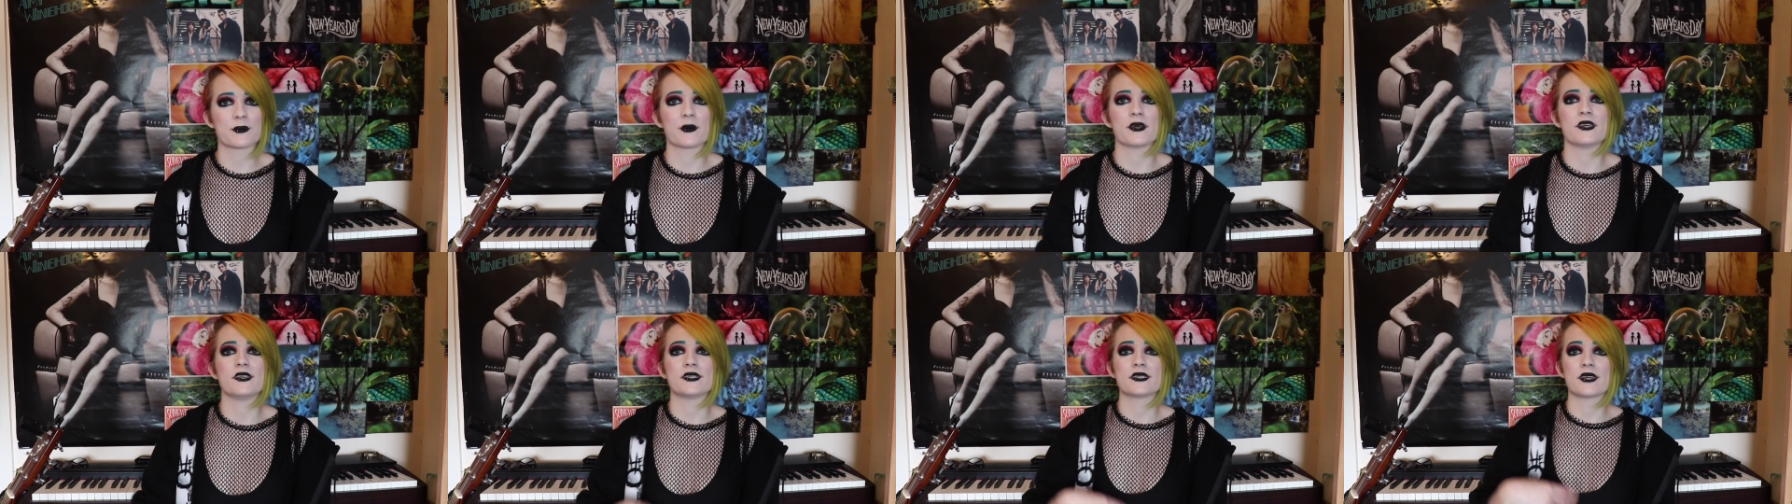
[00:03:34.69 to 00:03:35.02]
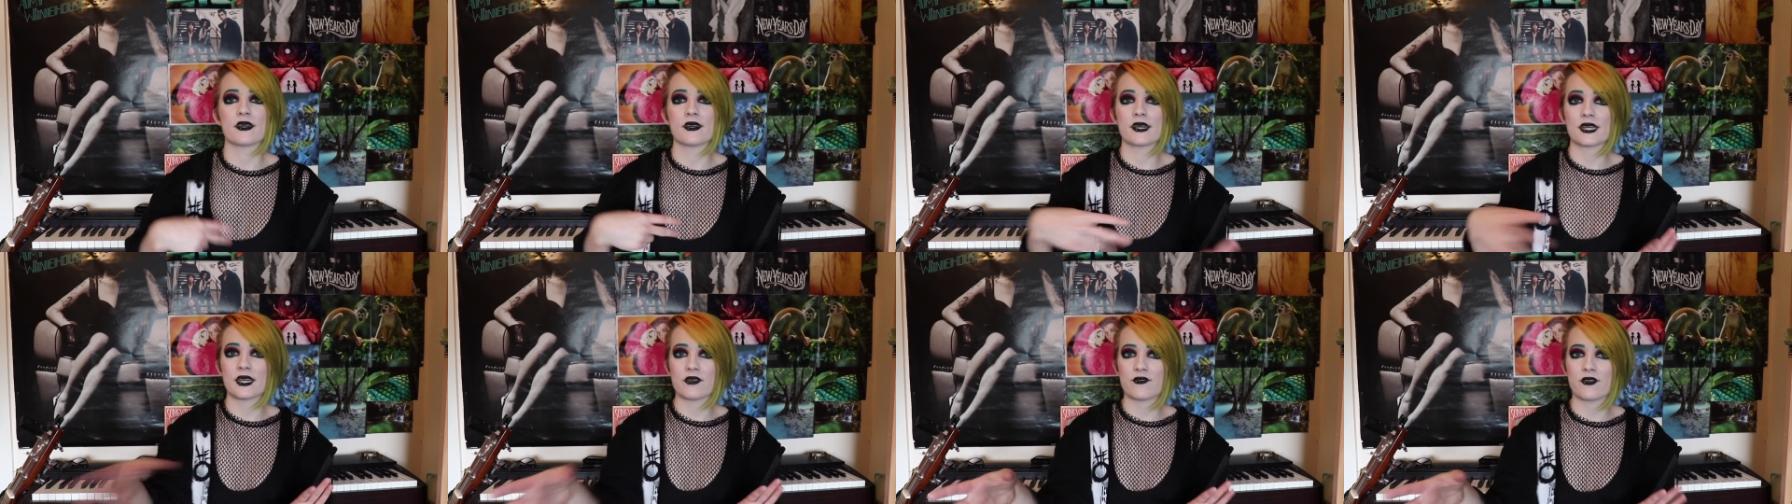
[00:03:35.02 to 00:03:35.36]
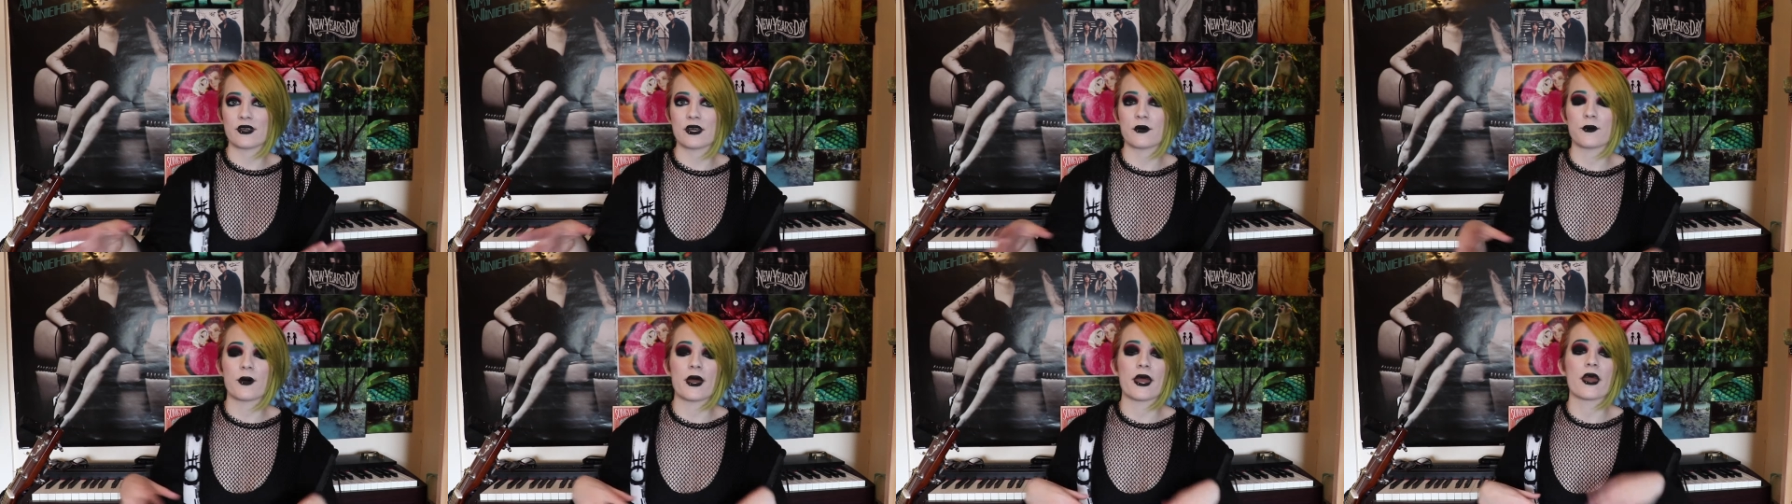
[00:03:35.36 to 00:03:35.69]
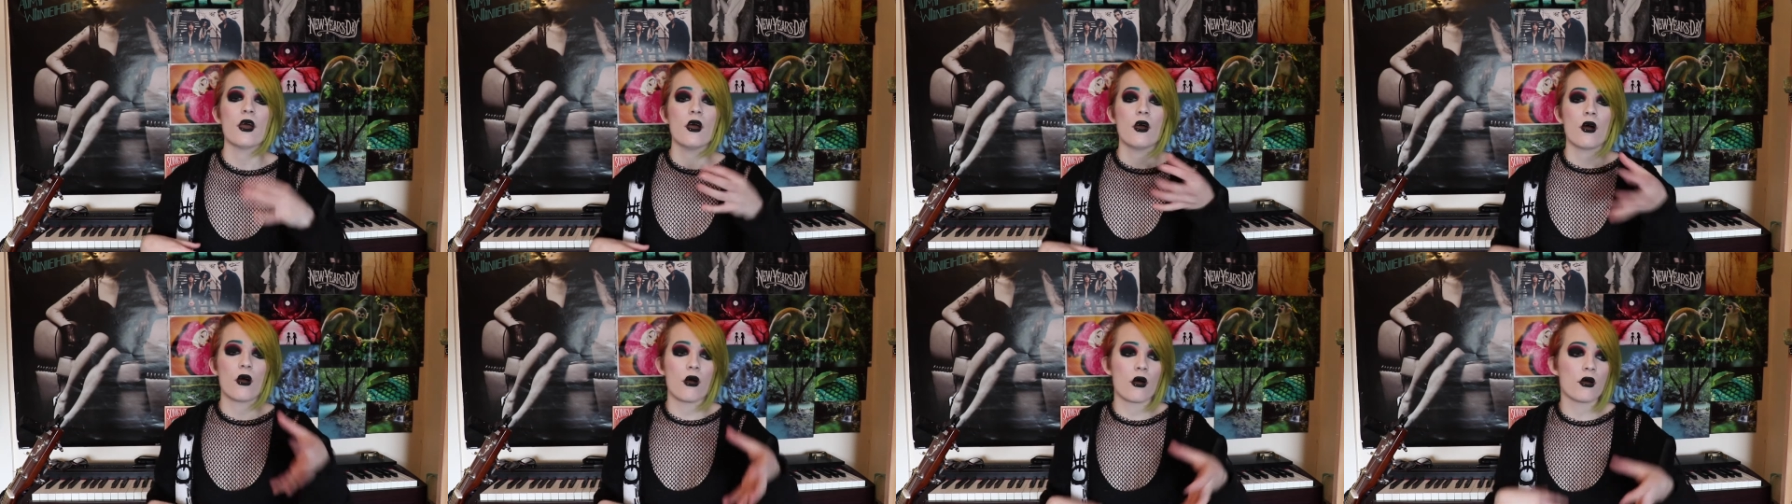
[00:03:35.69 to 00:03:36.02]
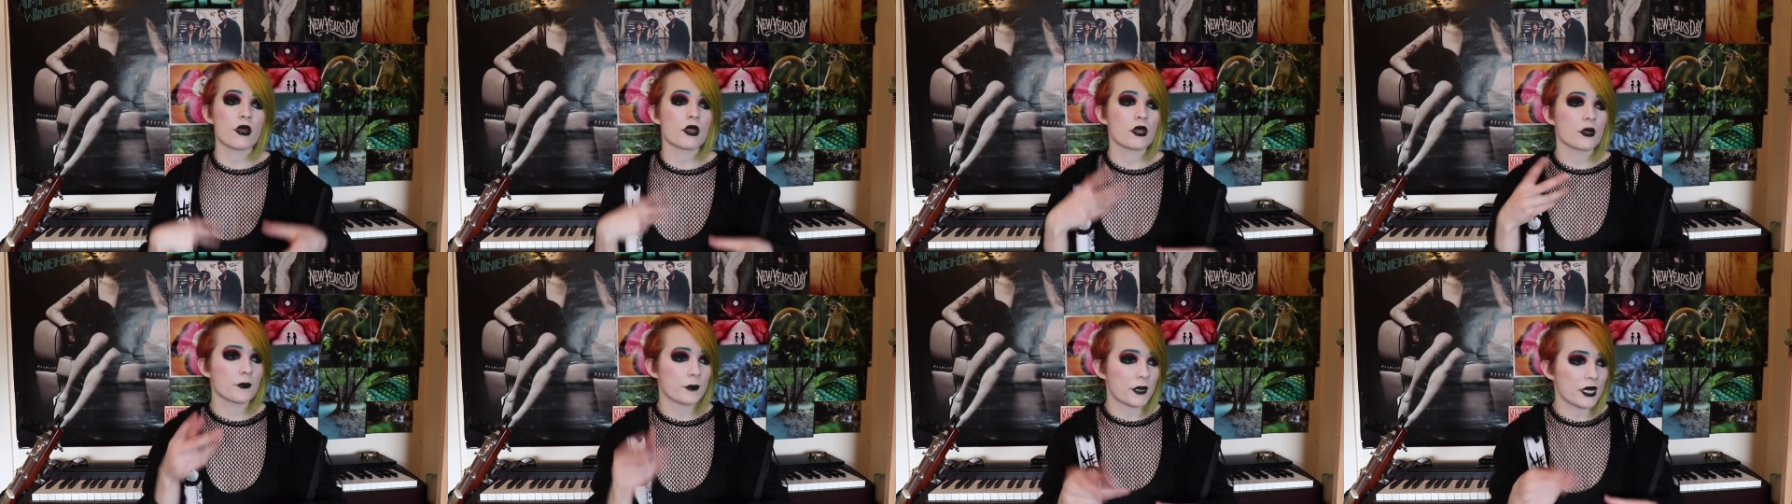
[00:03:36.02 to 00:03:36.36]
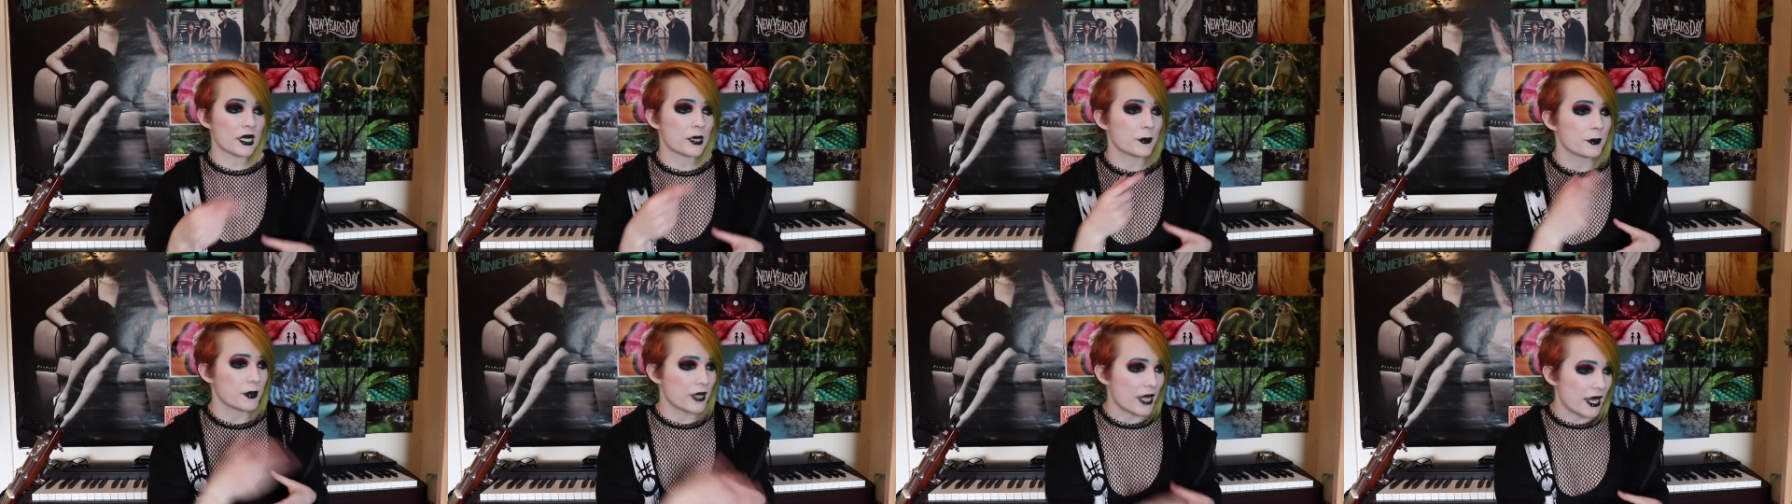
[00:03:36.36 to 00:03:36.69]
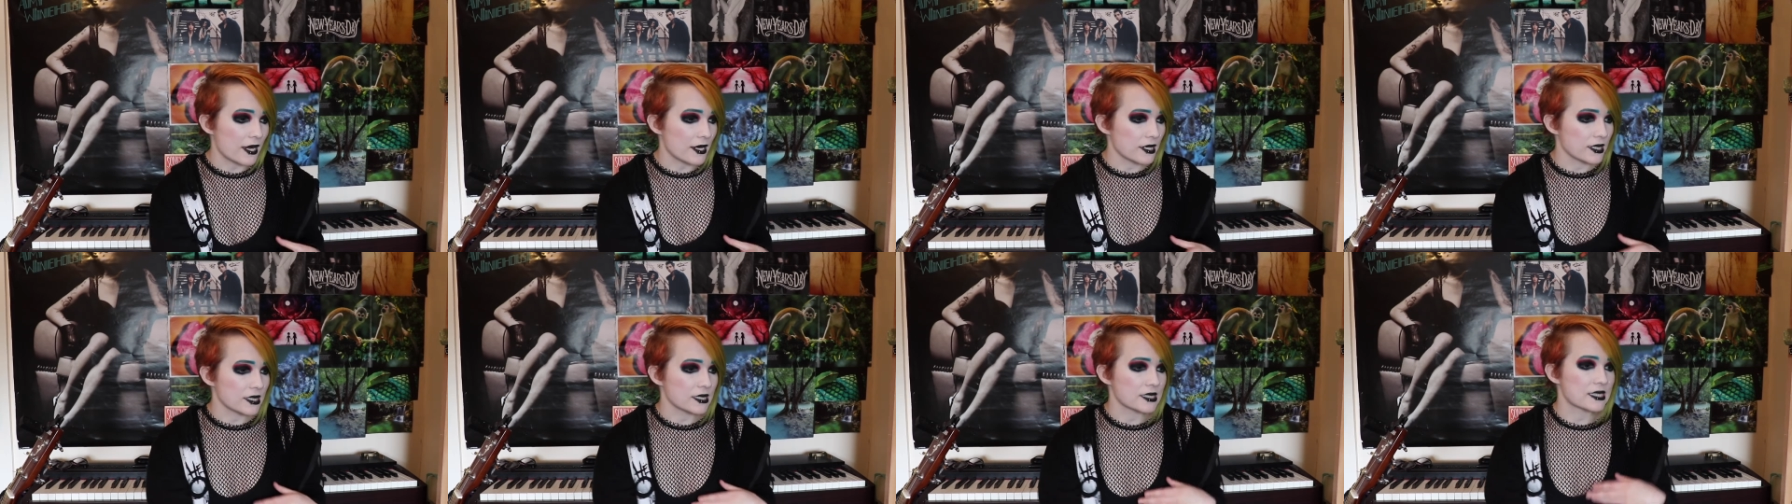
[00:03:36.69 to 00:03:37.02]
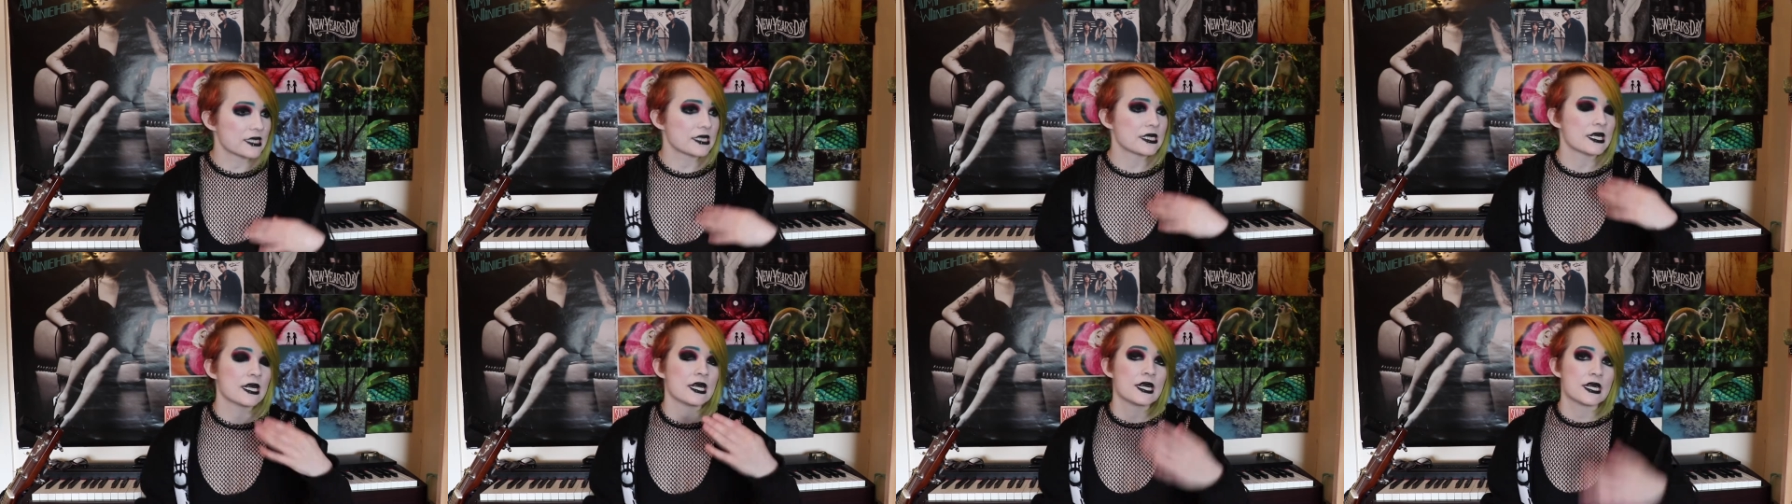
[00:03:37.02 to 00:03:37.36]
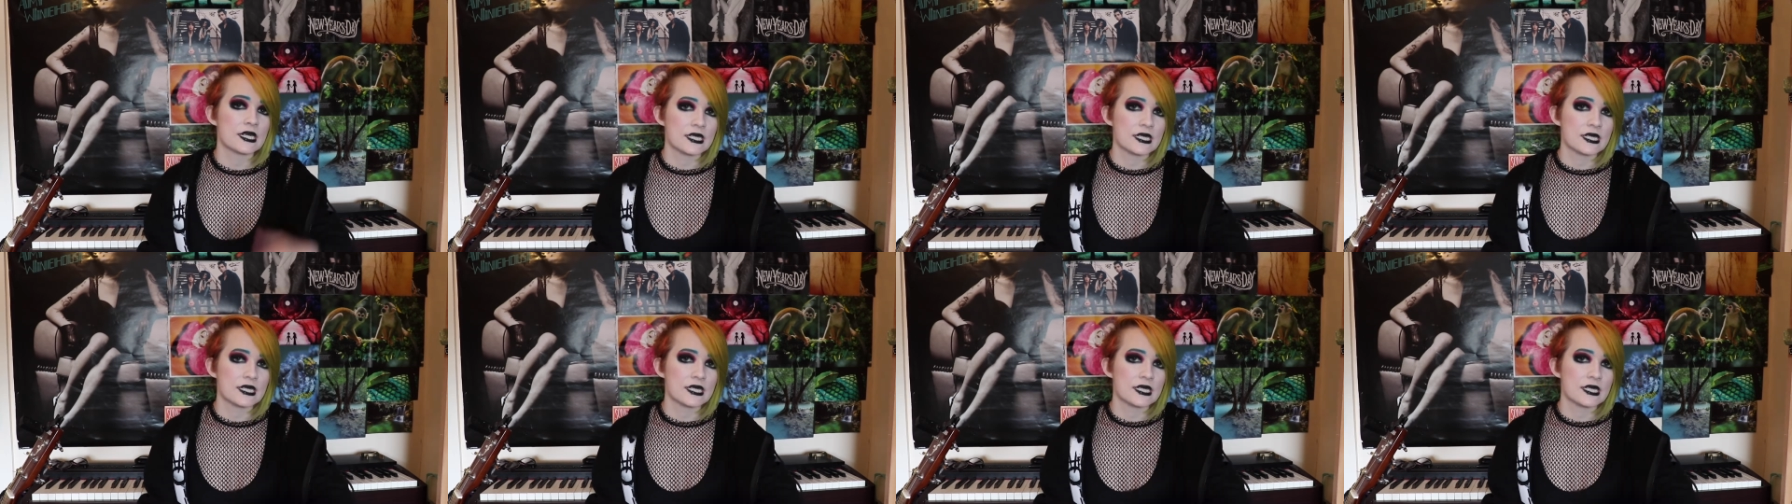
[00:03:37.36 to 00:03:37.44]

where you start giving away all your big players,